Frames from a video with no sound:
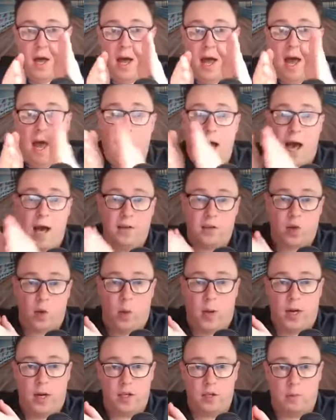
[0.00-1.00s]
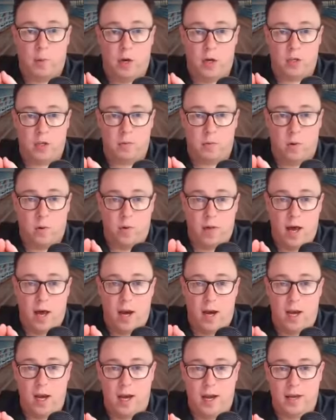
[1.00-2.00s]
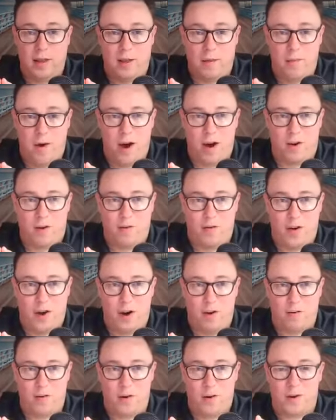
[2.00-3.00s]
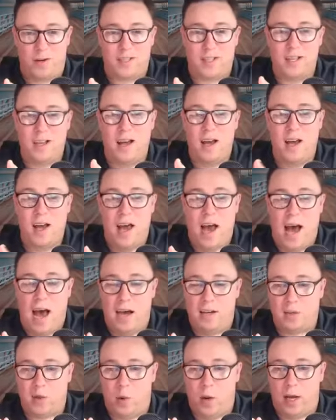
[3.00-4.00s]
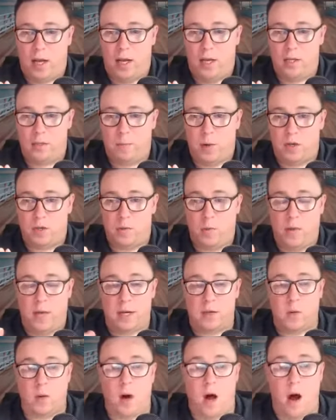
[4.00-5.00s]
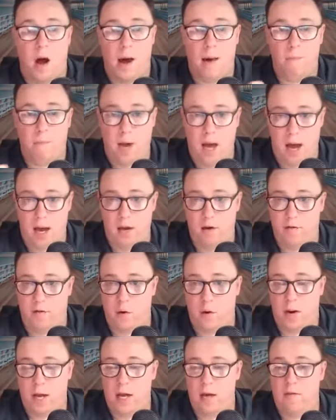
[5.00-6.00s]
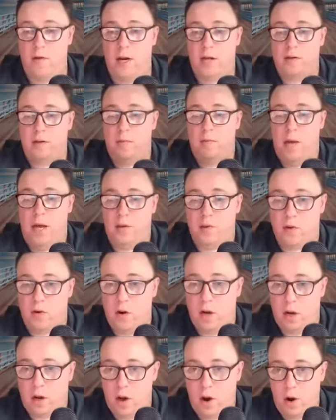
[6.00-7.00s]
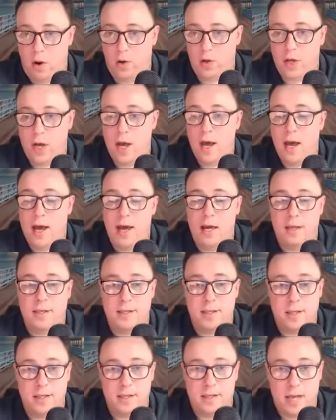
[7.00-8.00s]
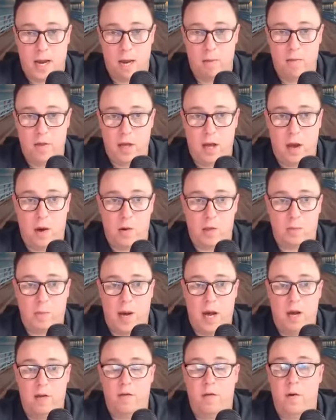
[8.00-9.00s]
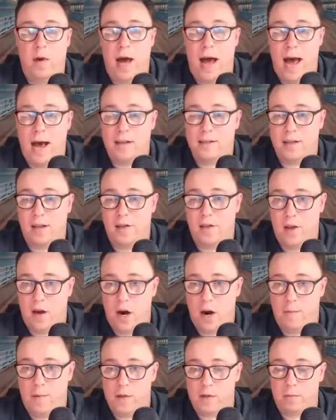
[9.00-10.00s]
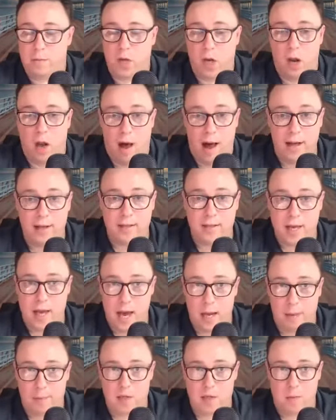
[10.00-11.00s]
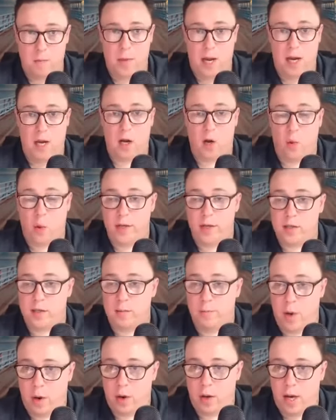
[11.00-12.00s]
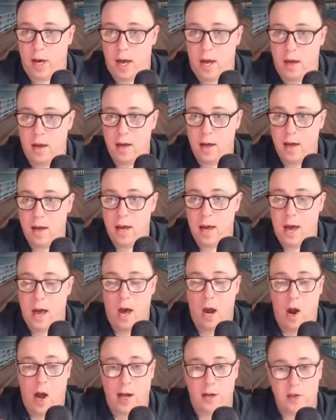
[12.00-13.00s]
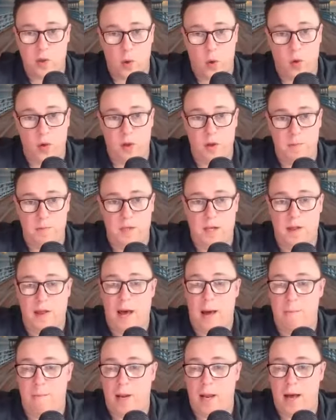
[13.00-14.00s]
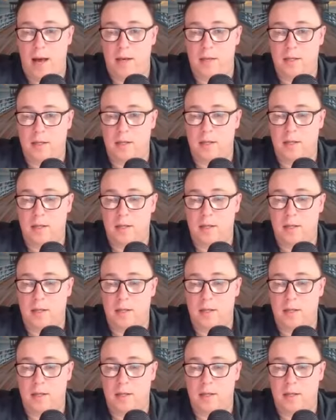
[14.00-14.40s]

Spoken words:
as quick as possible, without hitting the microphone, of course, as quickly as possible. That's what I'm paid for. Even as a mentor and a coach, it's the same thing I was paid for as a therapist. Clients came to me to quit smoking, and I took them to that place.